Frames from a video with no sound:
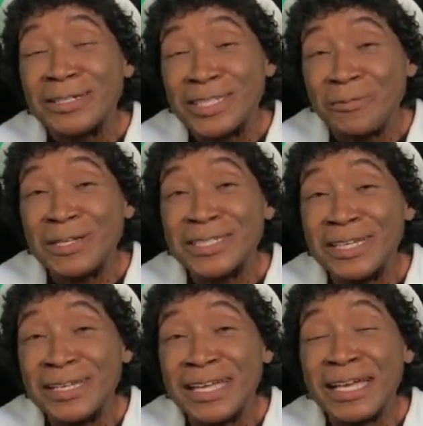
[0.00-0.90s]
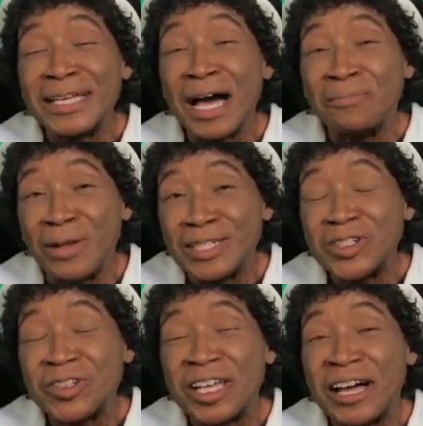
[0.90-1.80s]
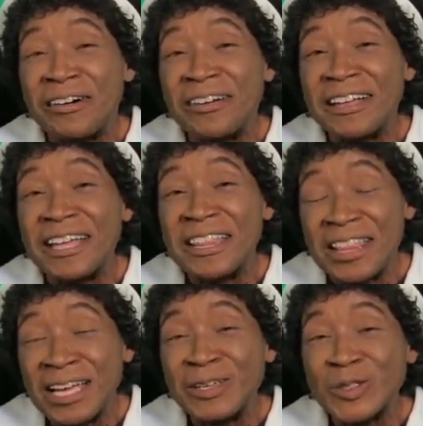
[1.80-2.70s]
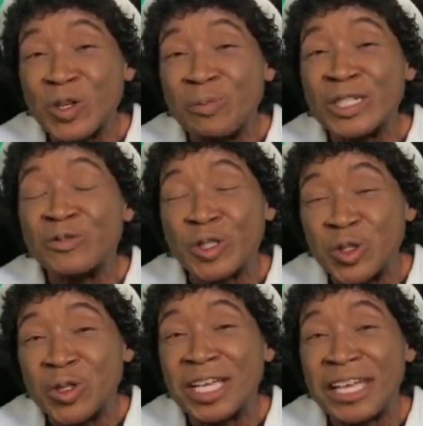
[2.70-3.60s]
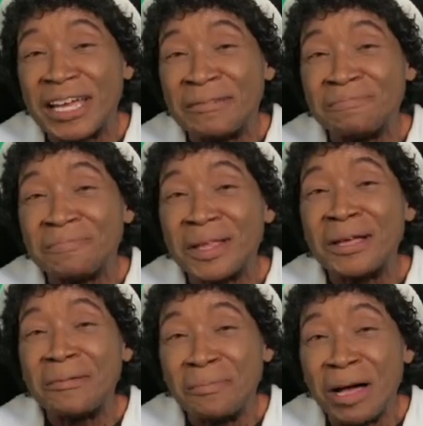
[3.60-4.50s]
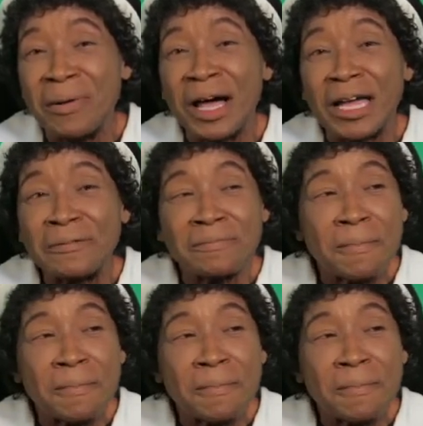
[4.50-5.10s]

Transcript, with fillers: Till we see again, God bless you now. Thank you so much for tuning in. Bye-bye.